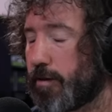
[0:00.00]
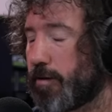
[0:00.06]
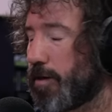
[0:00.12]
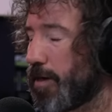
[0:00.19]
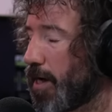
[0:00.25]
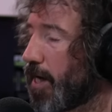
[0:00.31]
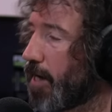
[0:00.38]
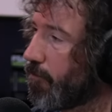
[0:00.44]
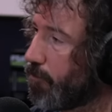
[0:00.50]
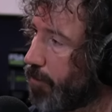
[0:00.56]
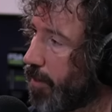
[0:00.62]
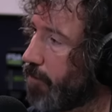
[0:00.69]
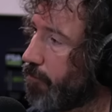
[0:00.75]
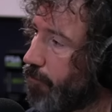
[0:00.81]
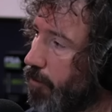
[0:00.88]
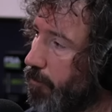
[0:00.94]
the art of
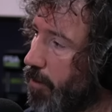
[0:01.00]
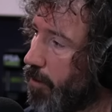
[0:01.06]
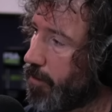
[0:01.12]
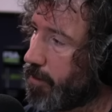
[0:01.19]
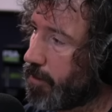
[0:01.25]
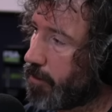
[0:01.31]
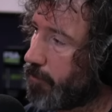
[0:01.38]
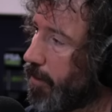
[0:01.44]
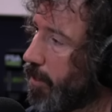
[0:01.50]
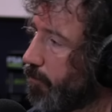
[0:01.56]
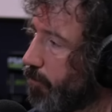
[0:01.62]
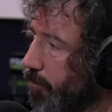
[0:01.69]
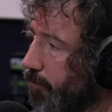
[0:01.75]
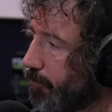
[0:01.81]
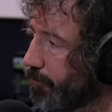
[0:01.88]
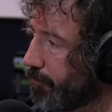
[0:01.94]
playing football is
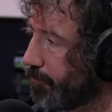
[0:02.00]
incredible,